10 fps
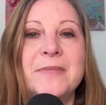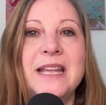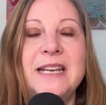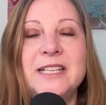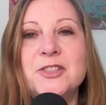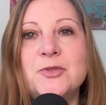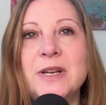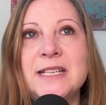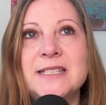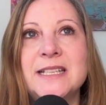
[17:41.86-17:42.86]
And it
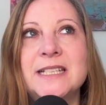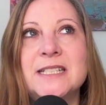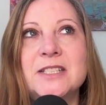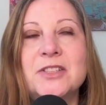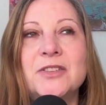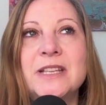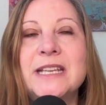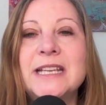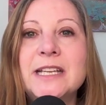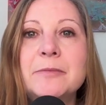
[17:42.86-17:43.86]
translates to the
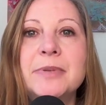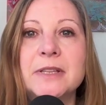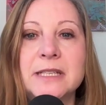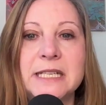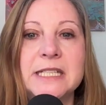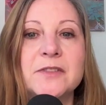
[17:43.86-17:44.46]
inability